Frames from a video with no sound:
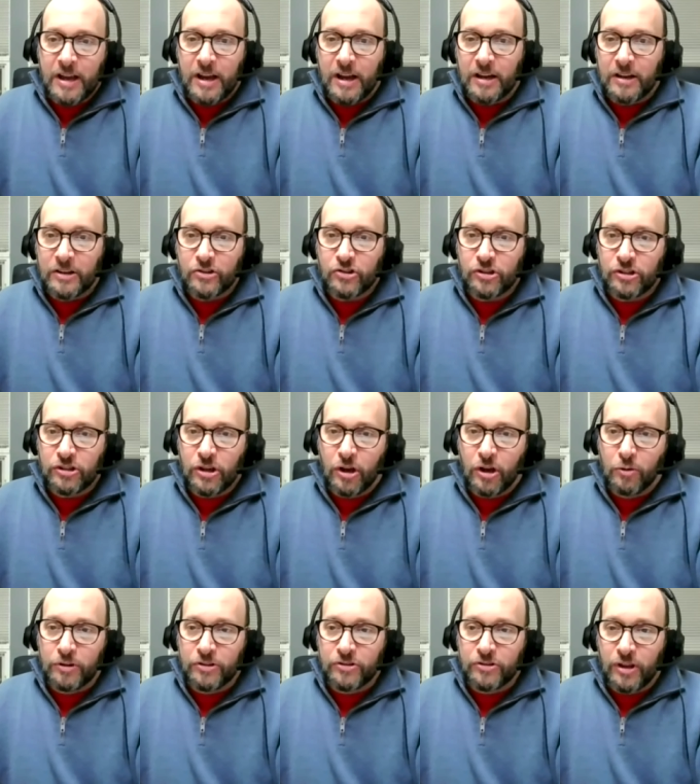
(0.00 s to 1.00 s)
Uh, she
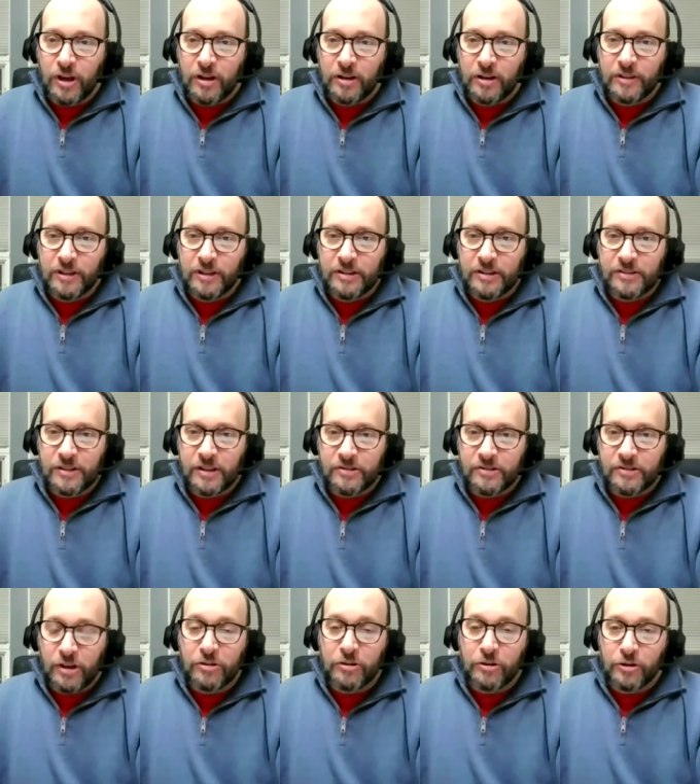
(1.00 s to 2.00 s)
always thought of it as a
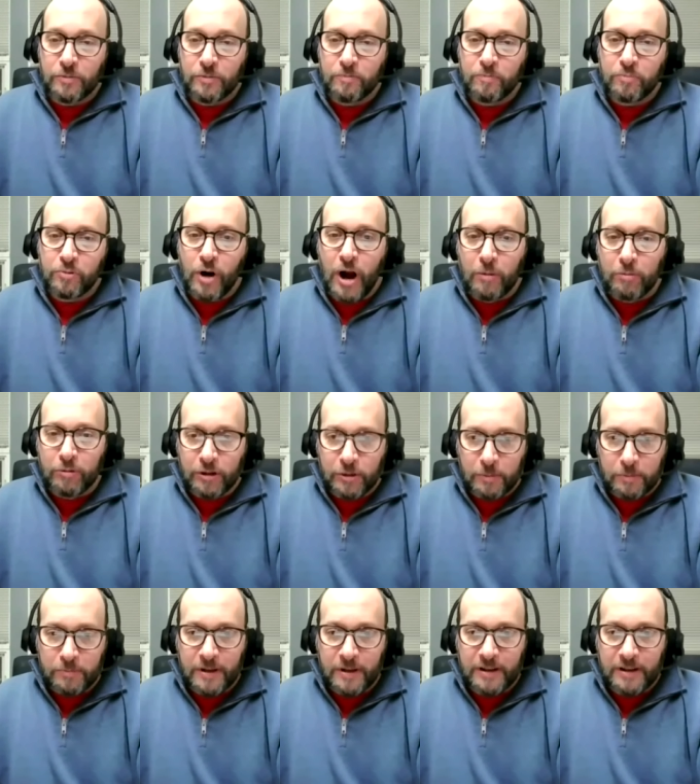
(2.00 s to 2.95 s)
southern problem.